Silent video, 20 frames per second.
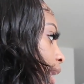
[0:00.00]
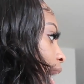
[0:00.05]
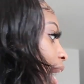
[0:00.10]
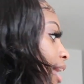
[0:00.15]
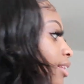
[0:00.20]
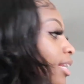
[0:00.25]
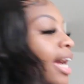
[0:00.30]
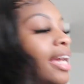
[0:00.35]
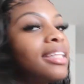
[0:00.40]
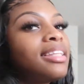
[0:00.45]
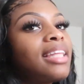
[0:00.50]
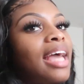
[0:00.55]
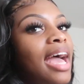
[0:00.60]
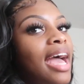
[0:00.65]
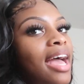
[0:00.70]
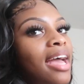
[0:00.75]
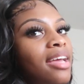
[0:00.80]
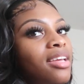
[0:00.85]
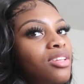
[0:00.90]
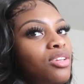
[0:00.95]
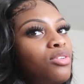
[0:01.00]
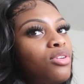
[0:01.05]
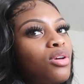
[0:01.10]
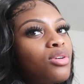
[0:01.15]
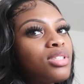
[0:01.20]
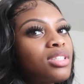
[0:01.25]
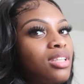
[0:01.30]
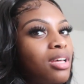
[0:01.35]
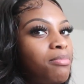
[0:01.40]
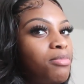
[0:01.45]
I like that, you know,
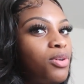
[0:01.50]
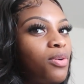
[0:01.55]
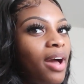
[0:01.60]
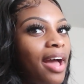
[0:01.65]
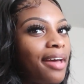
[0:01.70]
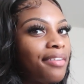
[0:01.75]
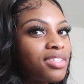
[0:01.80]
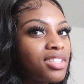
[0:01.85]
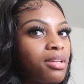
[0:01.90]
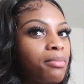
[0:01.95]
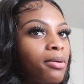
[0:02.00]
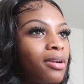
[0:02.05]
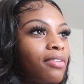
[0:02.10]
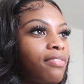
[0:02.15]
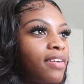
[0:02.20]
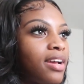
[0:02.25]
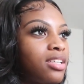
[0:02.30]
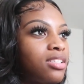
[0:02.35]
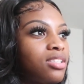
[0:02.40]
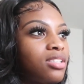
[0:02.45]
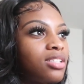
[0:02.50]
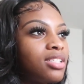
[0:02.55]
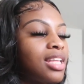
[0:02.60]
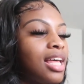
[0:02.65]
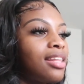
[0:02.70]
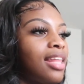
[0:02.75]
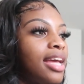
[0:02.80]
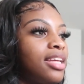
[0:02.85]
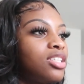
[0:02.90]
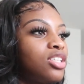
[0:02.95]
you'll have some professors
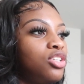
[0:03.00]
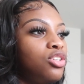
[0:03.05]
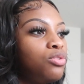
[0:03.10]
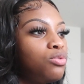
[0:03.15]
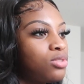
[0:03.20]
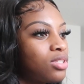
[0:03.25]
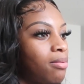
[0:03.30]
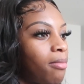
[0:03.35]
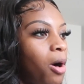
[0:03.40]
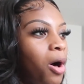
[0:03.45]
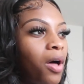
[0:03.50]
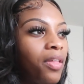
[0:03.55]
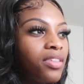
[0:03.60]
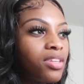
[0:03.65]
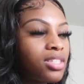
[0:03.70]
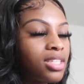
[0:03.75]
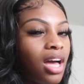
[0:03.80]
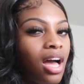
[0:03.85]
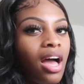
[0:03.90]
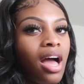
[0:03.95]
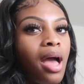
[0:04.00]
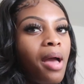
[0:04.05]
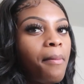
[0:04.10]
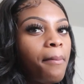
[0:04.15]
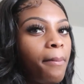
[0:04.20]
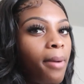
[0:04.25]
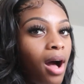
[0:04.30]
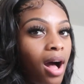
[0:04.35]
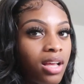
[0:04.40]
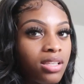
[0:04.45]
that like to use up all the
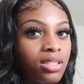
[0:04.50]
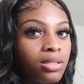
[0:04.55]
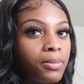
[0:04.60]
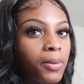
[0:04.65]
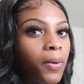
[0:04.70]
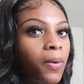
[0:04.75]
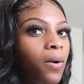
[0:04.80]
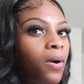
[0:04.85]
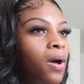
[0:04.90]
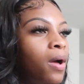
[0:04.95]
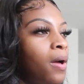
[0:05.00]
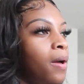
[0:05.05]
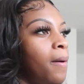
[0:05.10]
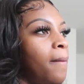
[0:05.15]
time possible,